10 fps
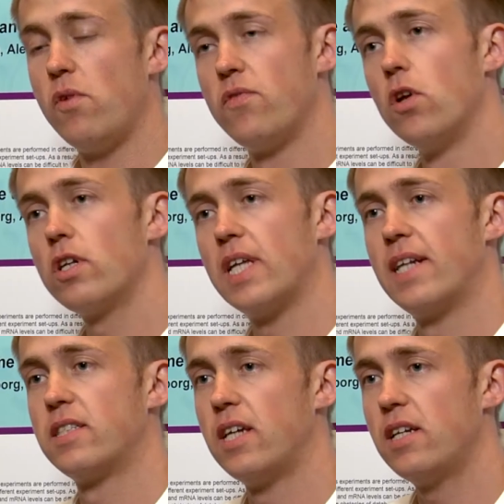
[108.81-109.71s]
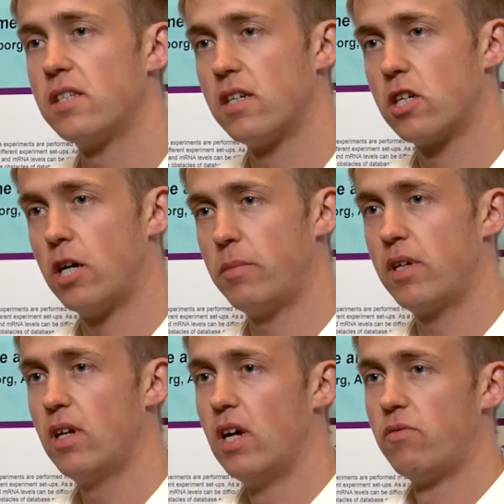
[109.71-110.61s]
we've looked at a data set
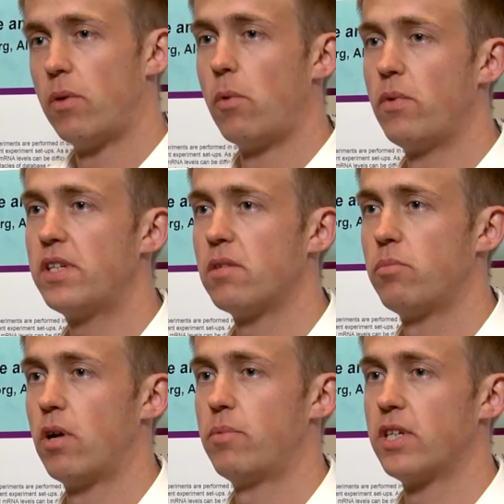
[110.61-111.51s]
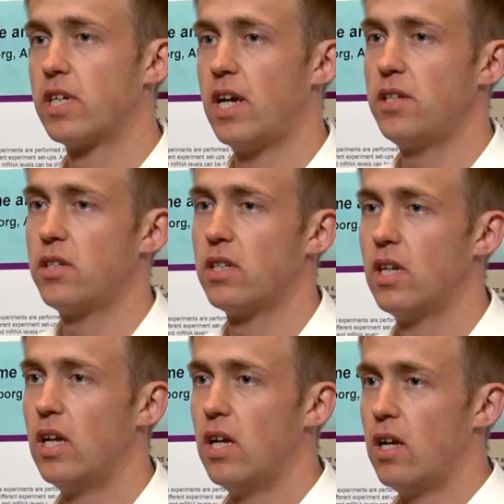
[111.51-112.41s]
coming from a recent
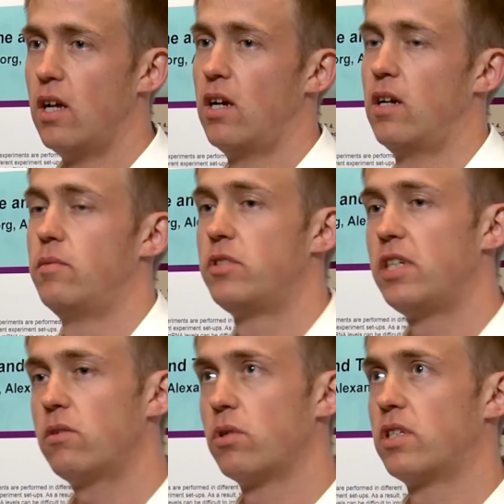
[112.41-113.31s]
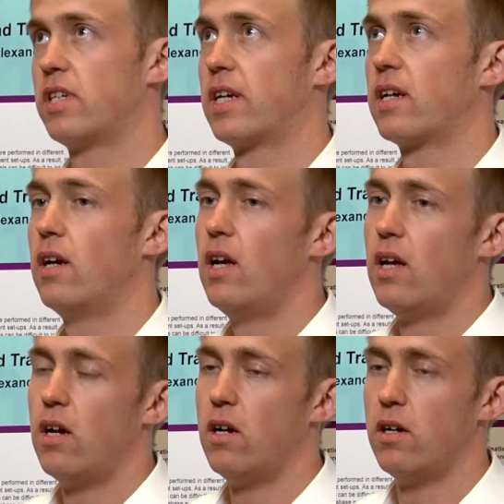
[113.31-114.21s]
publication uh, sequencing
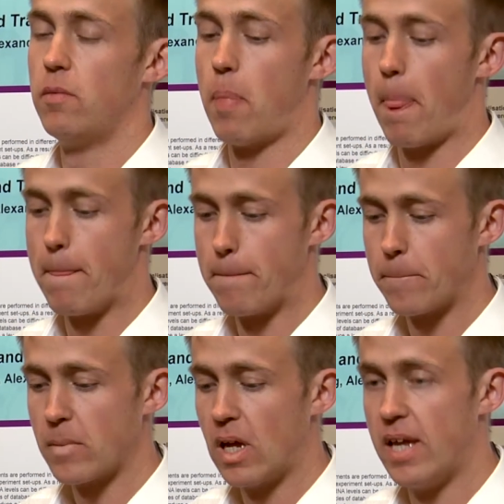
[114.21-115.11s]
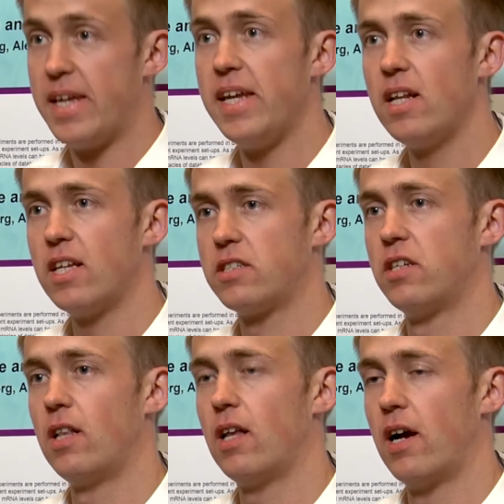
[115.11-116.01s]
um, a HeLa
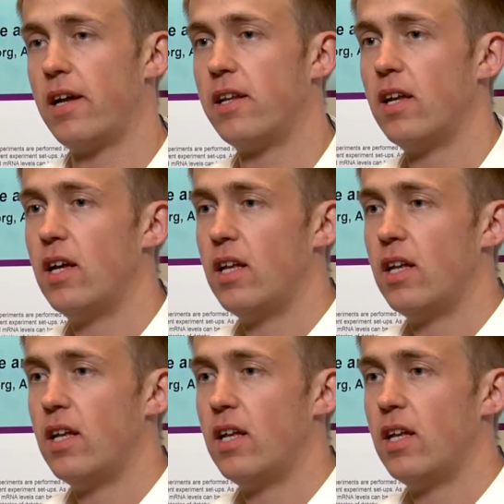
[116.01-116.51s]
cell line.